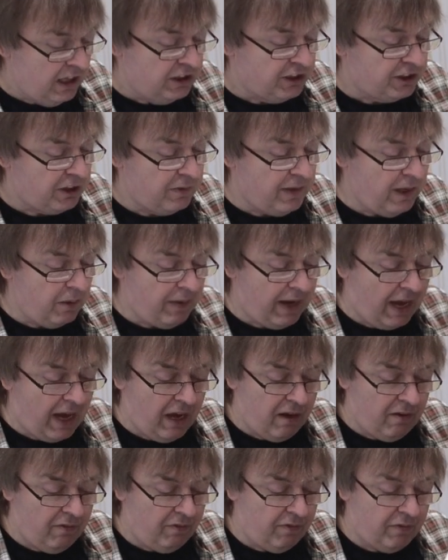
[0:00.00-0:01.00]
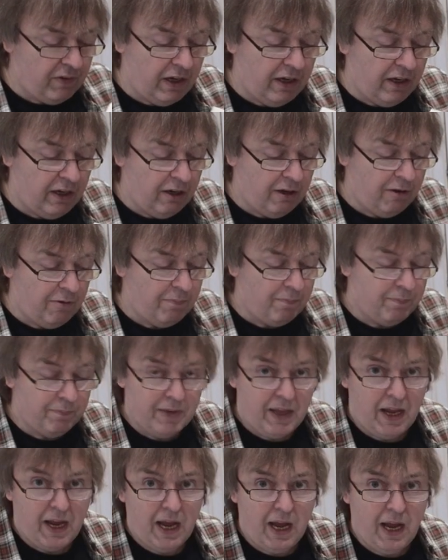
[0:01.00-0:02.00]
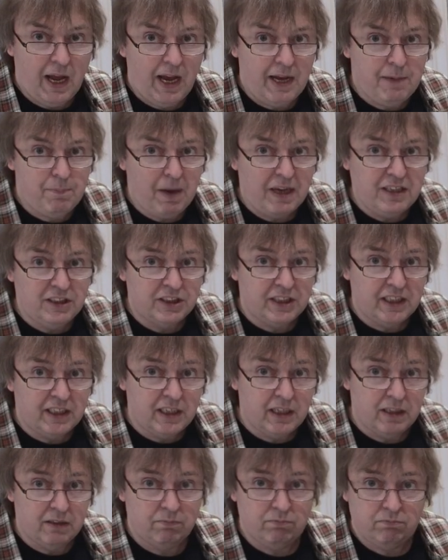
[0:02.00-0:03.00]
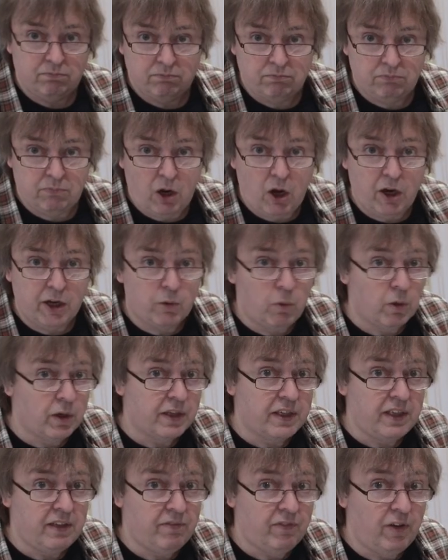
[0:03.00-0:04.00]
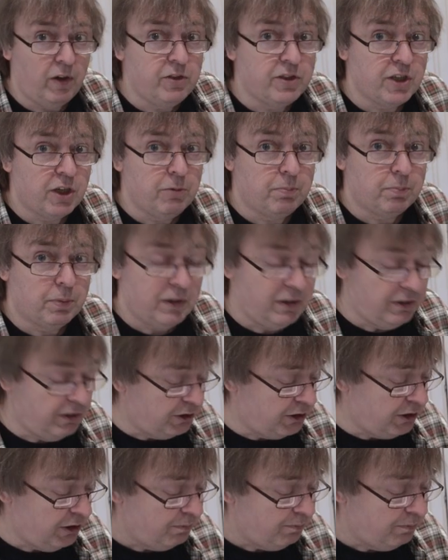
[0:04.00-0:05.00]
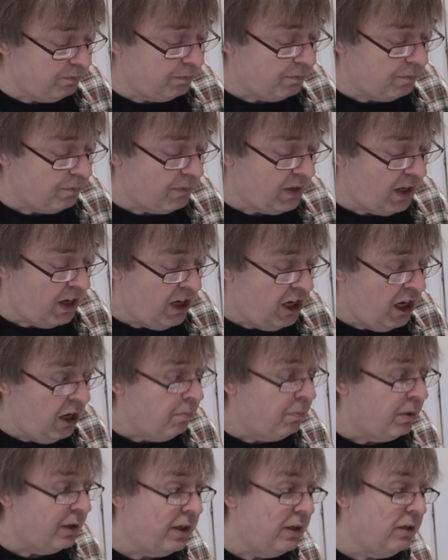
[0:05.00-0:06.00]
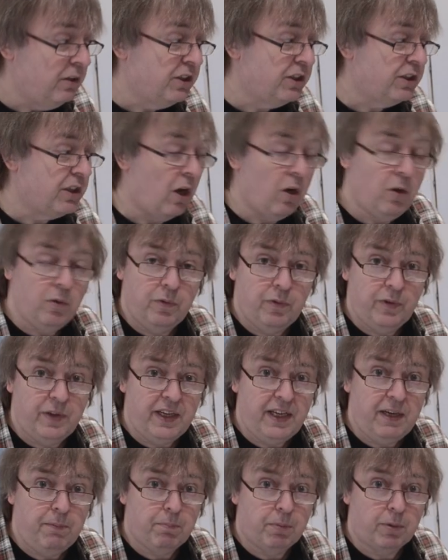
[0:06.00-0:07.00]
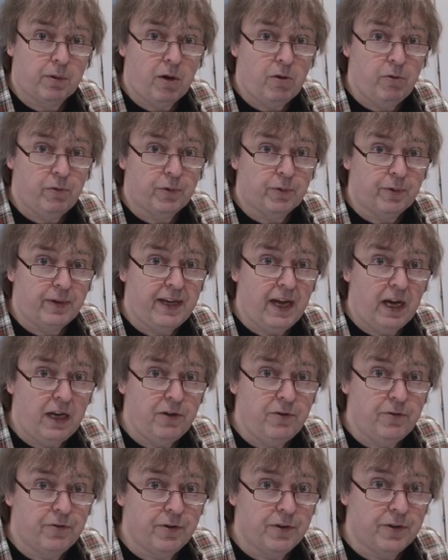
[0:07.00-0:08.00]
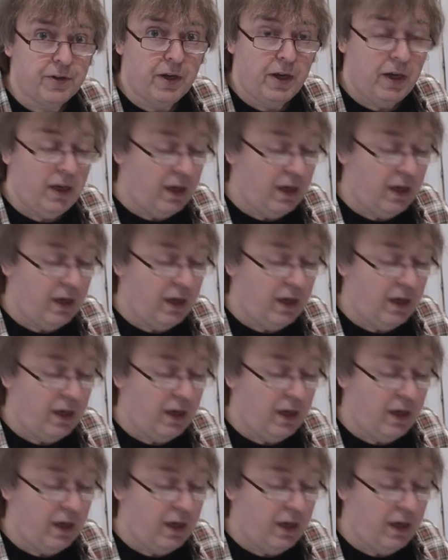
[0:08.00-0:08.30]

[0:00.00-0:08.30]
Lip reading: So there we have a basic high quality photo print produced on the PRO 300.